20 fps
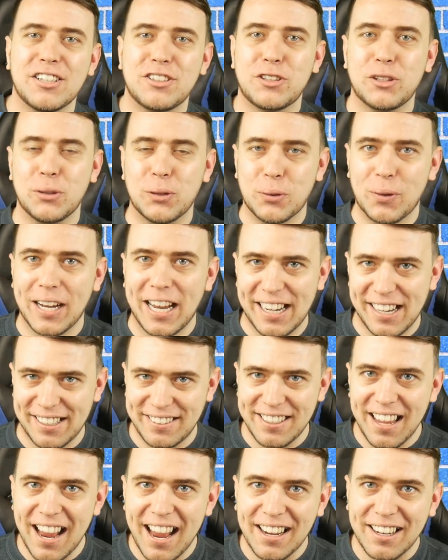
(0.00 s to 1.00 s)
to an
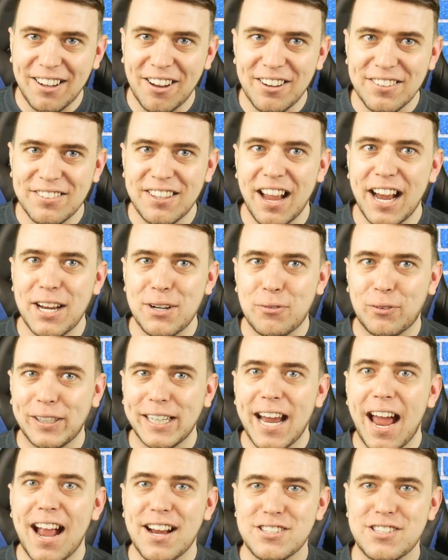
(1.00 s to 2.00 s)
Attack on Titan
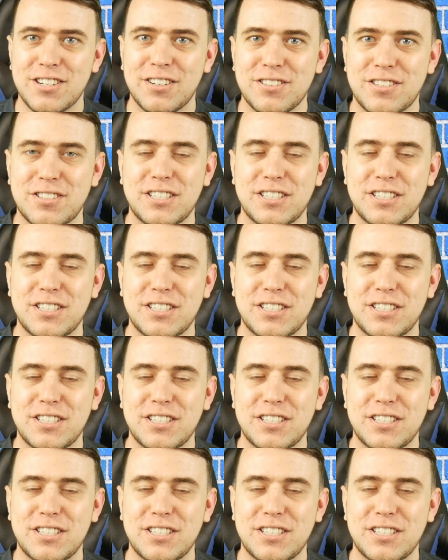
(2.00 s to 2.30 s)
reaction,